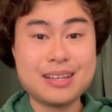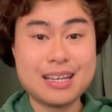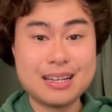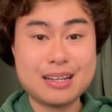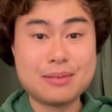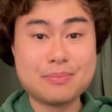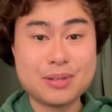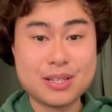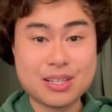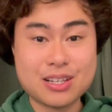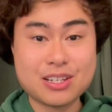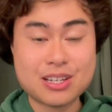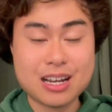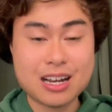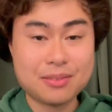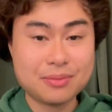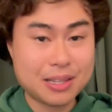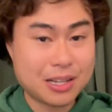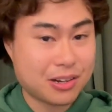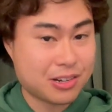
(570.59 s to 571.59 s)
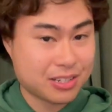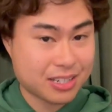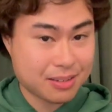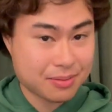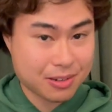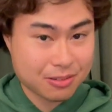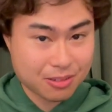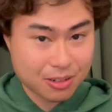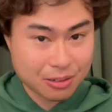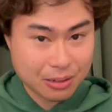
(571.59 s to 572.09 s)
in a position of leadership
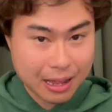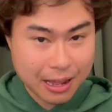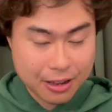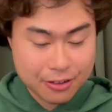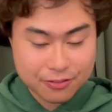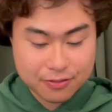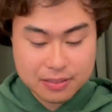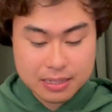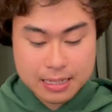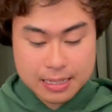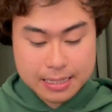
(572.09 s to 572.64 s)
in real life,